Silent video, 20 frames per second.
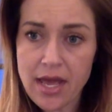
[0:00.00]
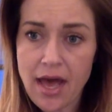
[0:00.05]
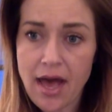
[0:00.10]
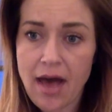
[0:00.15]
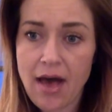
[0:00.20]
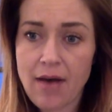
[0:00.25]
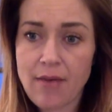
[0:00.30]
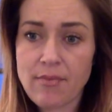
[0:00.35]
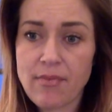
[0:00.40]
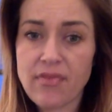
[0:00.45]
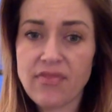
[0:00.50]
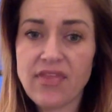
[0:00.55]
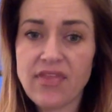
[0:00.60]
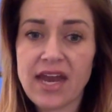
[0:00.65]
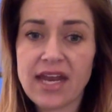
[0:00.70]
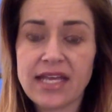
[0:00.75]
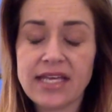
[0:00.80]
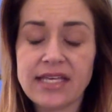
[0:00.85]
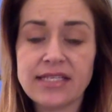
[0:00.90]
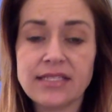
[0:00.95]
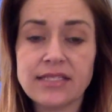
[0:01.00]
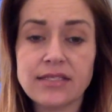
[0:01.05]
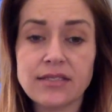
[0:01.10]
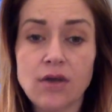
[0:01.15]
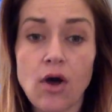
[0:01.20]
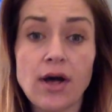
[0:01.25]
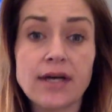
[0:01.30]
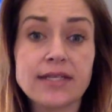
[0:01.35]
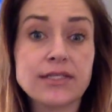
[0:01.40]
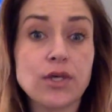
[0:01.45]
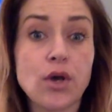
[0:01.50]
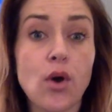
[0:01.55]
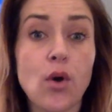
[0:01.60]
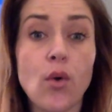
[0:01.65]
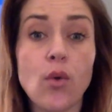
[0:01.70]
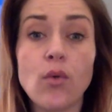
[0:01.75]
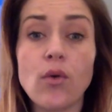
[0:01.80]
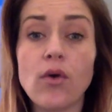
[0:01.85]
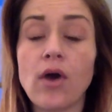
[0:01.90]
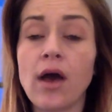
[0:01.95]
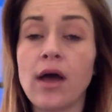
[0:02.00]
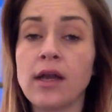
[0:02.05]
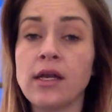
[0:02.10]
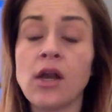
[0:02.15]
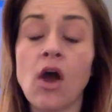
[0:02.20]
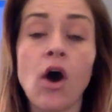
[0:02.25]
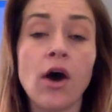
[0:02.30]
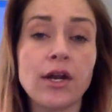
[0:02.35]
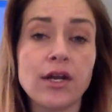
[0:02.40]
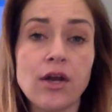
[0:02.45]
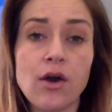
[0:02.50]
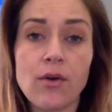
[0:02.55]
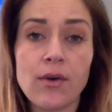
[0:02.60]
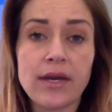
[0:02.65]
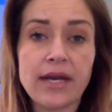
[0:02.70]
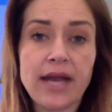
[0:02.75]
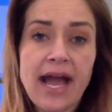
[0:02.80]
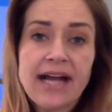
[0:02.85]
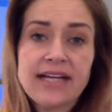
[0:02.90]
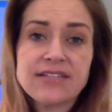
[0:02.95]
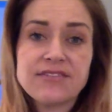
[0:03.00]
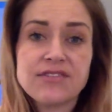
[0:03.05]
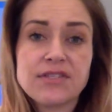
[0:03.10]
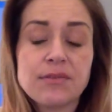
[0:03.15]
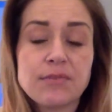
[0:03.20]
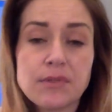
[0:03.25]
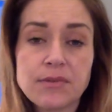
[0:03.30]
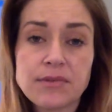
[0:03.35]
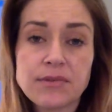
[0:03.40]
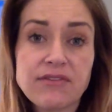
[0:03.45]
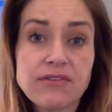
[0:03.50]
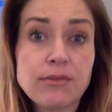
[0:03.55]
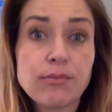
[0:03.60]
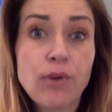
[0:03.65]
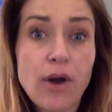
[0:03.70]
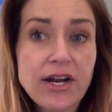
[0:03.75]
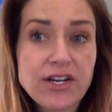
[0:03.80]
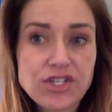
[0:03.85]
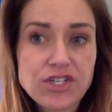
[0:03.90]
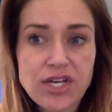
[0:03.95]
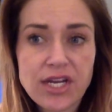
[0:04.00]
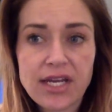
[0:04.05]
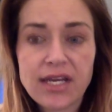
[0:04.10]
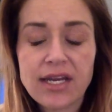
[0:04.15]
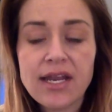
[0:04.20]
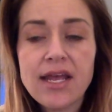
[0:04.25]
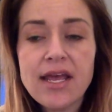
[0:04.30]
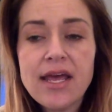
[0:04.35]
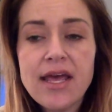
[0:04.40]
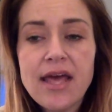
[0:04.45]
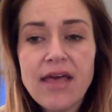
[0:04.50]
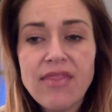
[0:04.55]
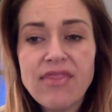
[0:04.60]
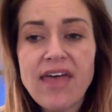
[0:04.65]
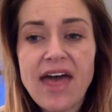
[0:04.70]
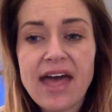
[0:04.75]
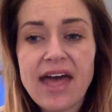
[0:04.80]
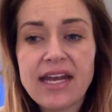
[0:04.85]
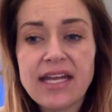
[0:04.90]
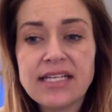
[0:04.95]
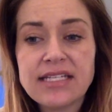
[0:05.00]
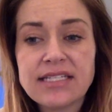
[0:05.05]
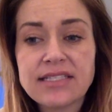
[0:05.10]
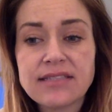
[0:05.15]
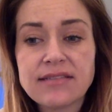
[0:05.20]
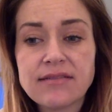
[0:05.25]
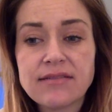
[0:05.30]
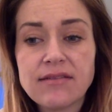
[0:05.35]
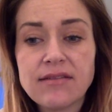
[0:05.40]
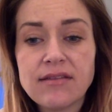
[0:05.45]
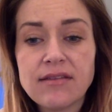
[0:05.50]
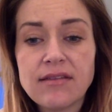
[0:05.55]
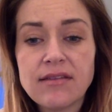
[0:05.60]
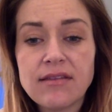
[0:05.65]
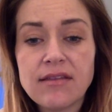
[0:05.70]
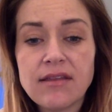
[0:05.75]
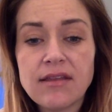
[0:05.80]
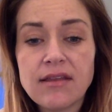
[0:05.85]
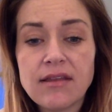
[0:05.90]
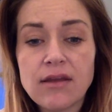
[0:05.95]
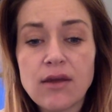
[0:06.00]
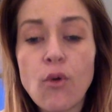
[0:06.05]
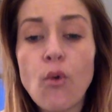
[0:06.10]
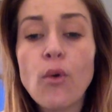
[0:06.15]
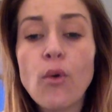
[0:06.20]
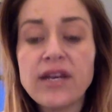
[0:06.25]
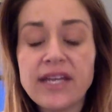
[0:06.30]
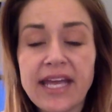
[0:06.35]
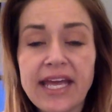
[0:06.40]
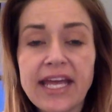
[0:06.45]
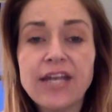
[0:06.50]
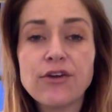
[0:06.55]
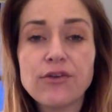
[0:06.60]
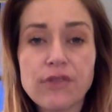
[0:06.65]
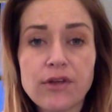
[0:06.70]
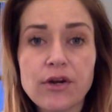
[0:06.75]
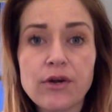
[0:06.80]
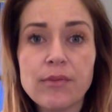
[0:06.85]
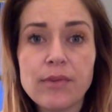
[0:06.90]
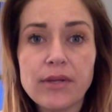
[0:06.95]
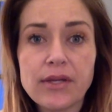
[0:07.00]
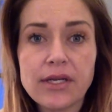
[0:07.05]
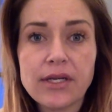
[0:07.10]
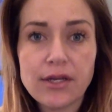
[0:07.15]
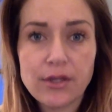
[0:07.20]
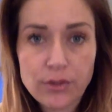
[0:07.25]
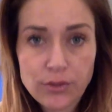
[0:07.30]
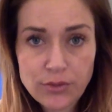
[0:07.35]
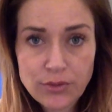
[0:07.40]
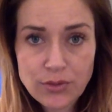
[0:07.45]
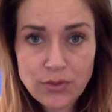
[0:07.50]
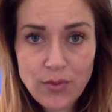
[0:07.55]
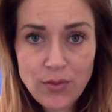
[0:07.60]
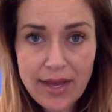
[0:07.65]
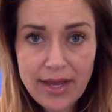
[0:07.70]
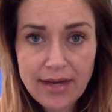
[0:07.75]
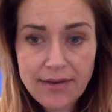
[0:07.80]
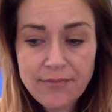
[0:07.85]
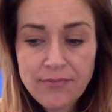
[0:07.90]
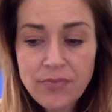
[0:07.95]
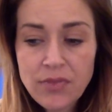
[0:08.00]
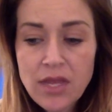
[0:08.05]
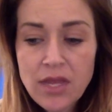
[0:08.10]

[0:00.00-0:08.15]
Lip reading: that is also an ongoing active symptoms of depression that is going to hinder their ability to lose weight.